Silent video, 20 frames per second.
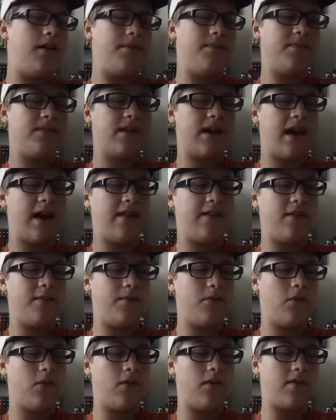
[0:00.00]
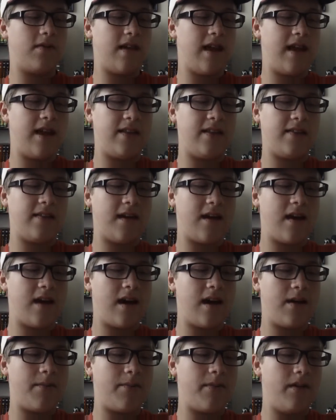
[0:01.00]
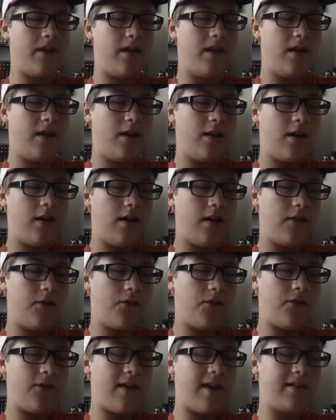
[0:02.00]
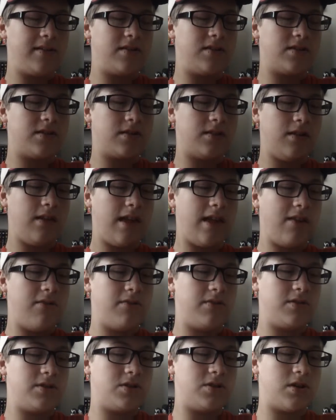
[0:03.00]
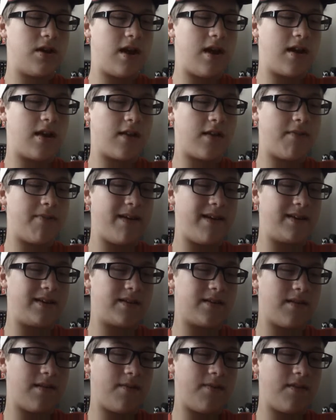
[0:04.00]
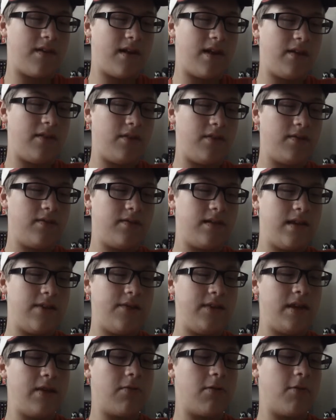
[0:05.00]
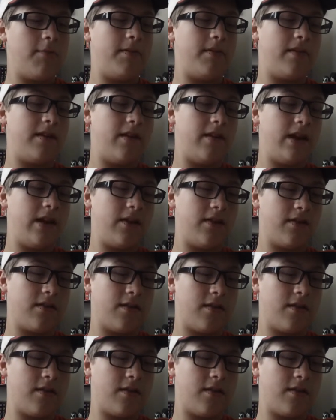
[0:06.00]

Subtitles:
Guide to Morris Day in the Time, French language track and Spanish subtitles, DVD roll materials, and